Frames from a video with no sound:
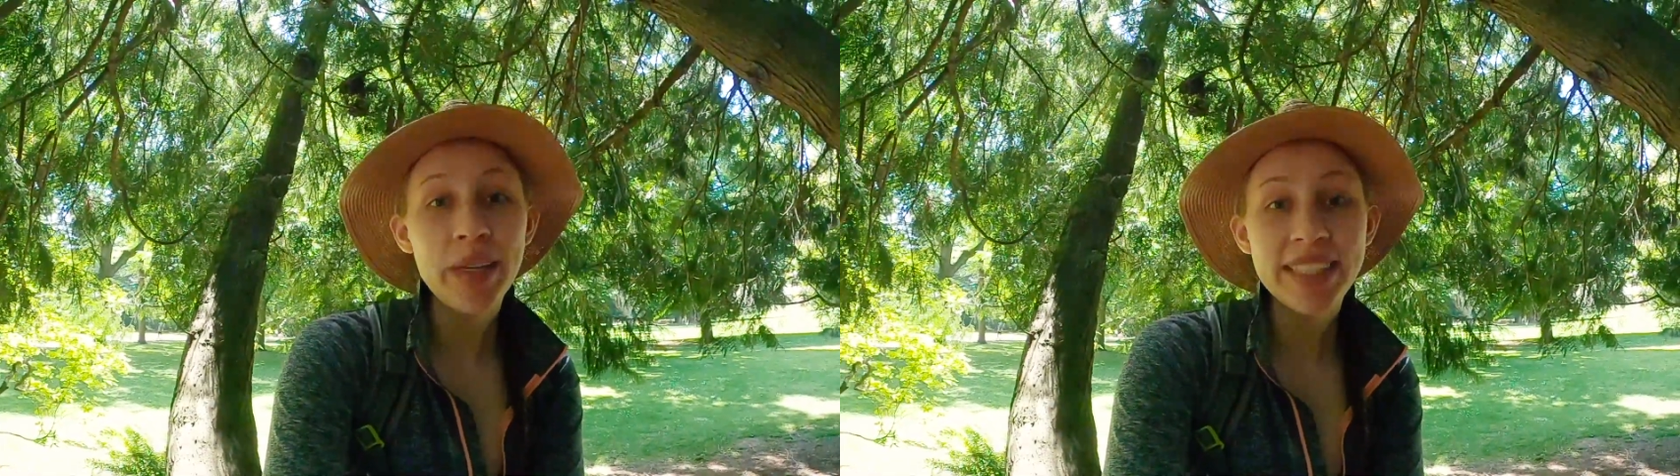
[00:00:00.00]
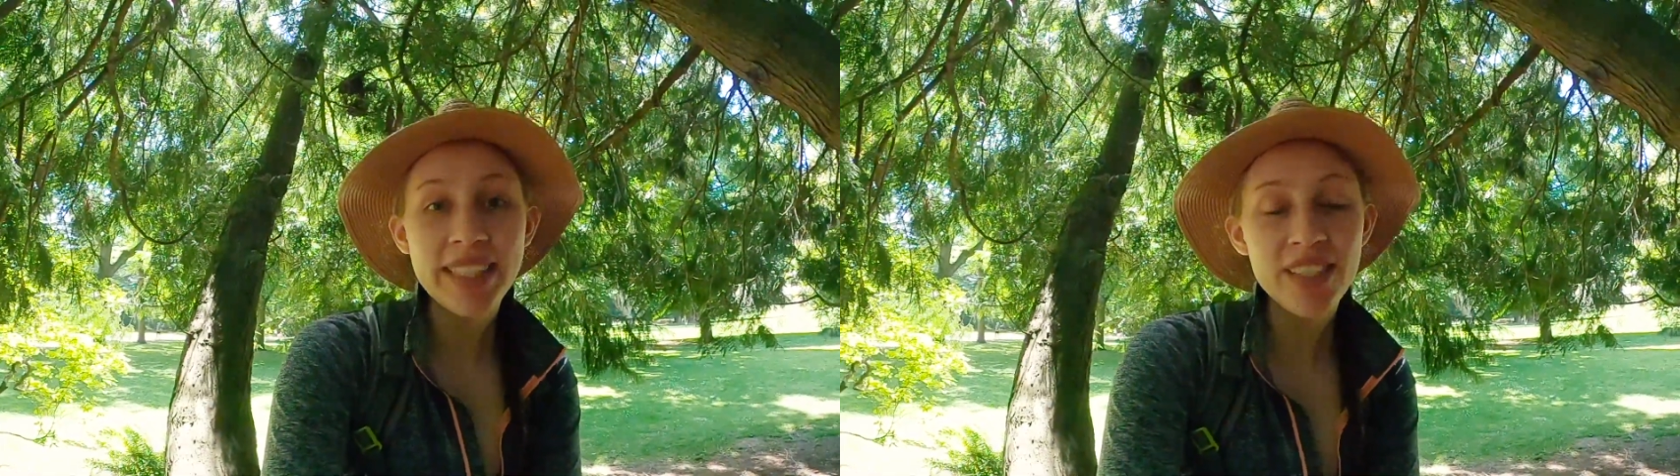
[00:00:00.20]

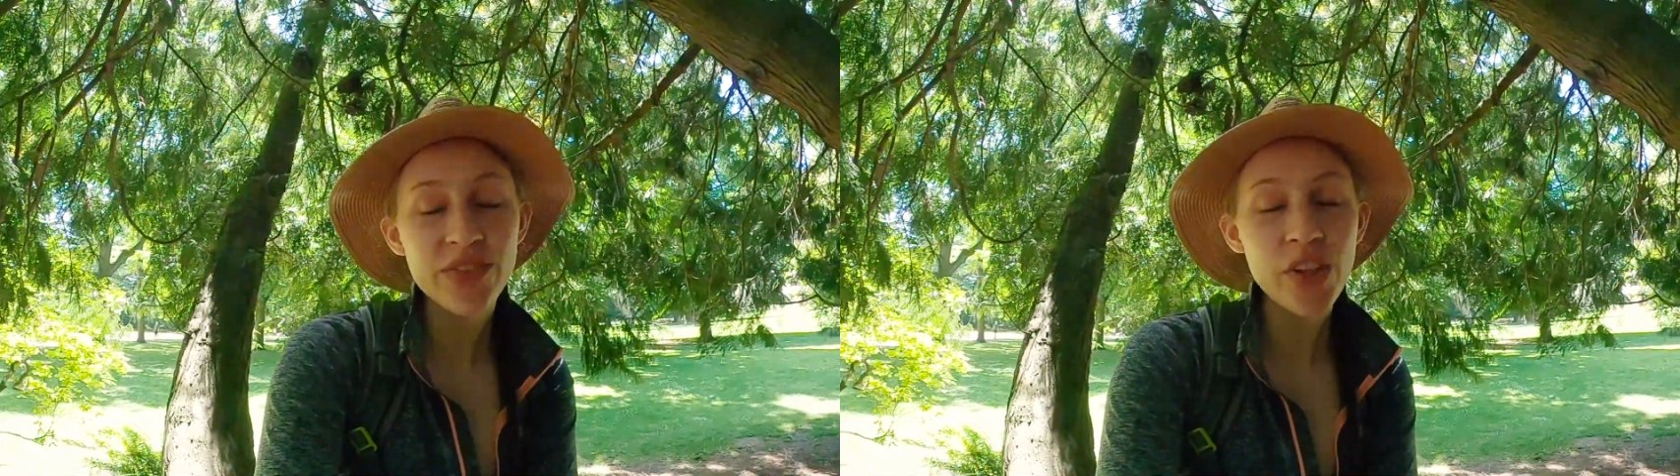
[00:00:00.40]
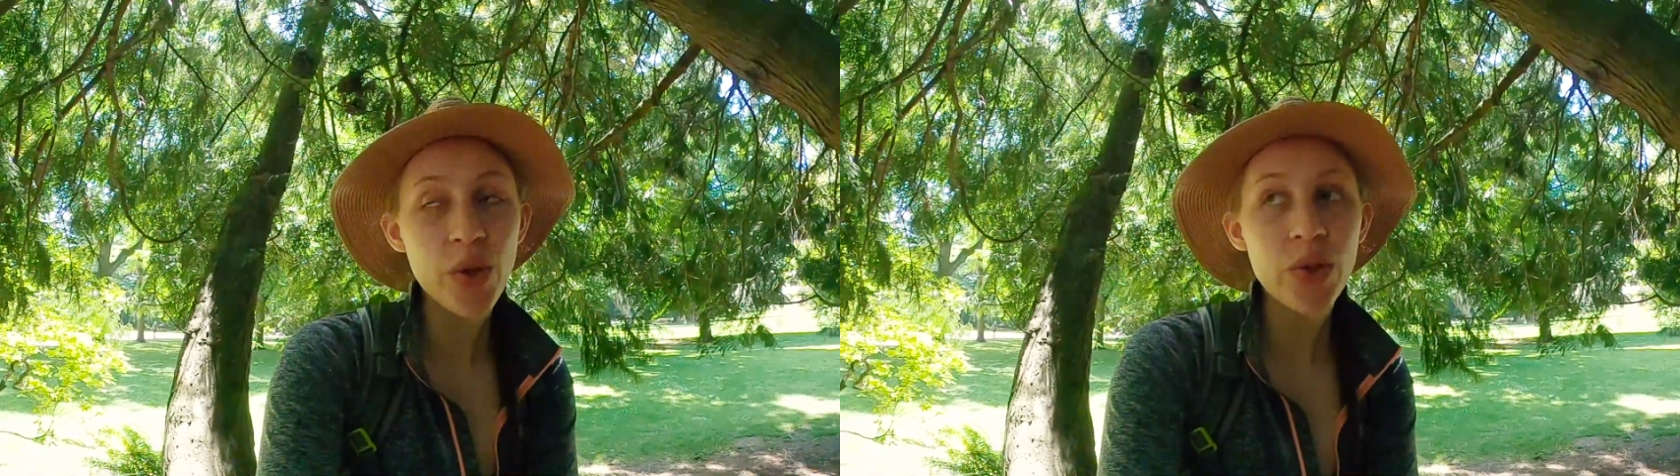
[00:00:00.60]
pieces
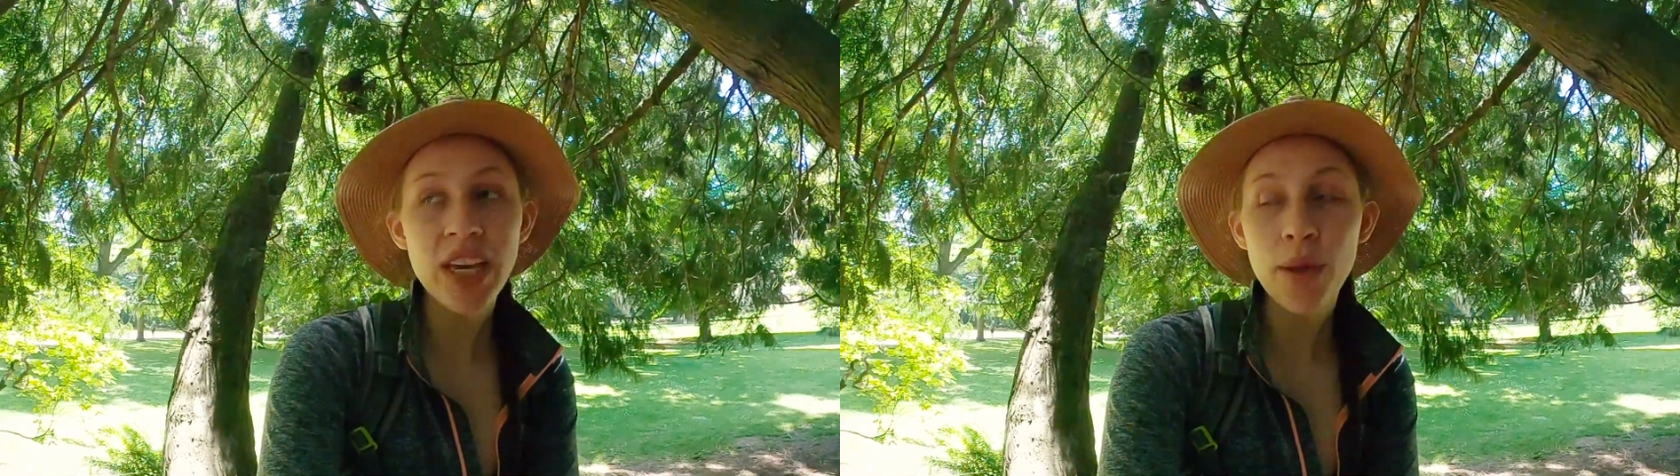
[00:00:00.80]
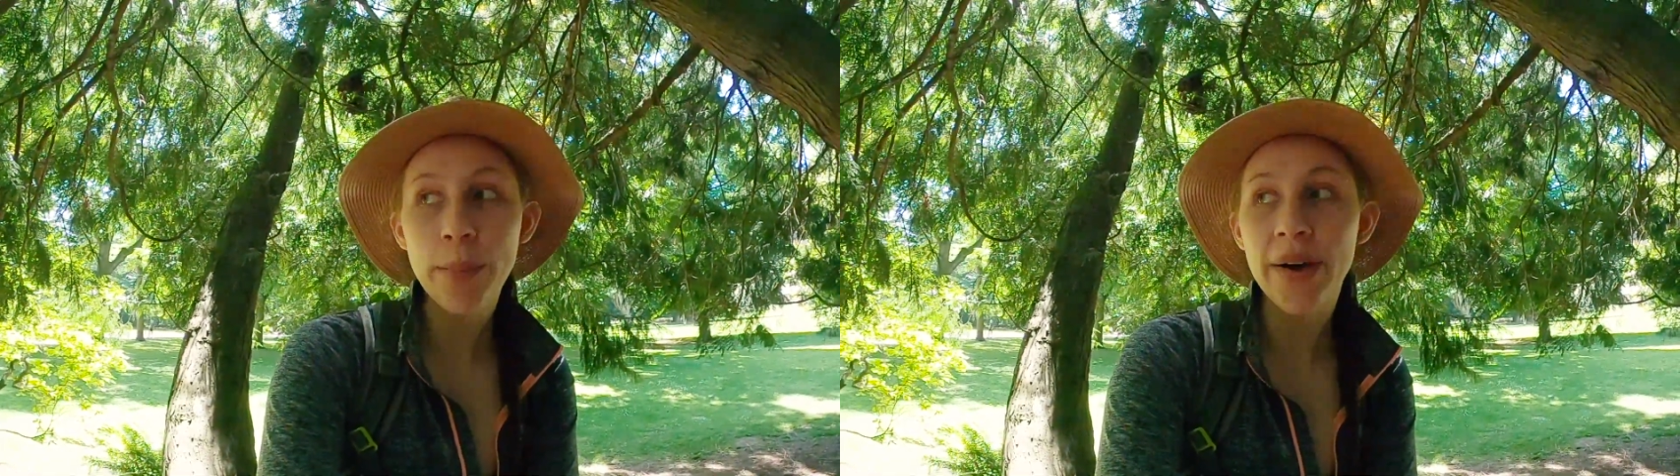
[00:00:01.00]
of
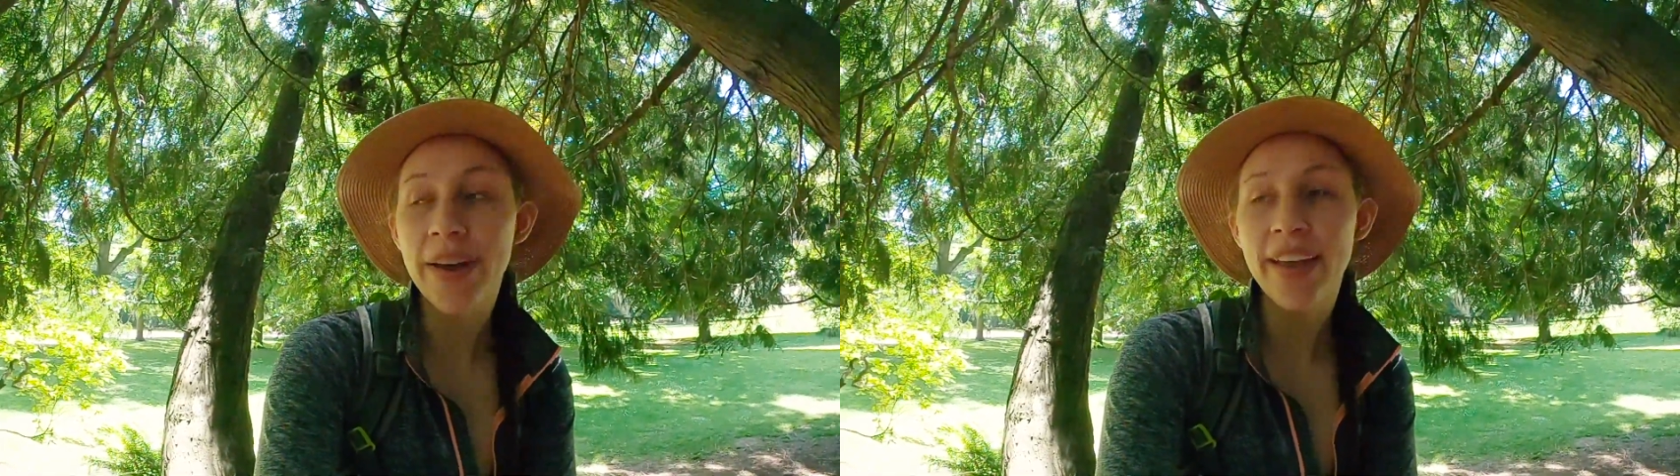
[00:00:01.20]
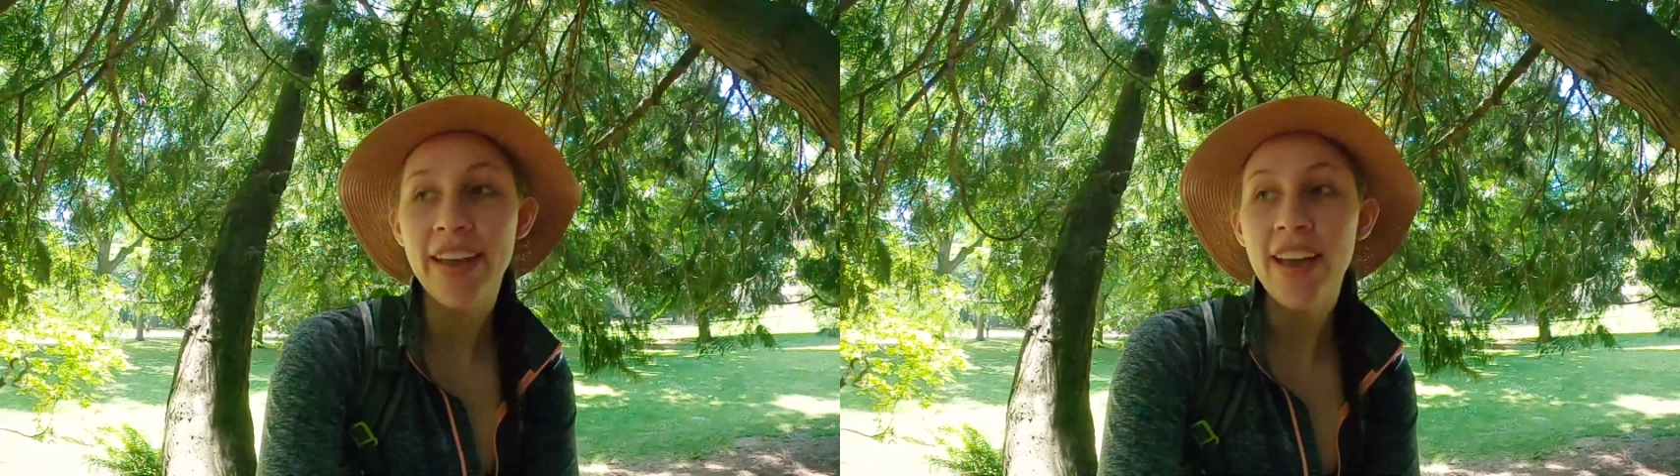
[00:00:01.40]
clothing,
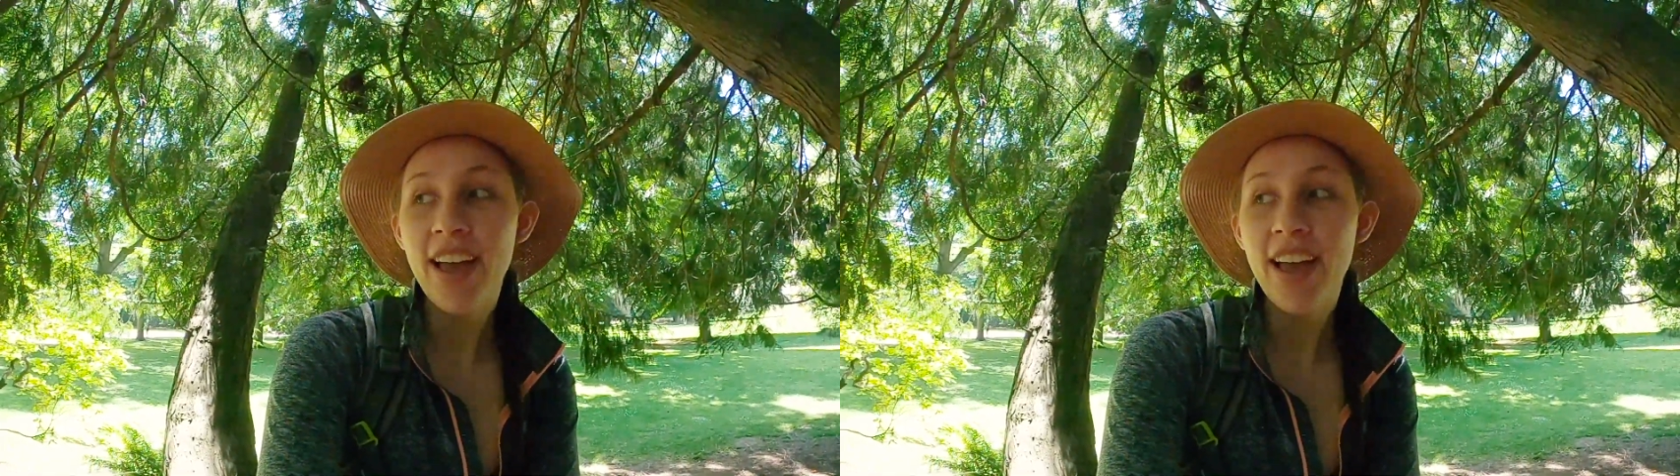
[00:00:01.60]
but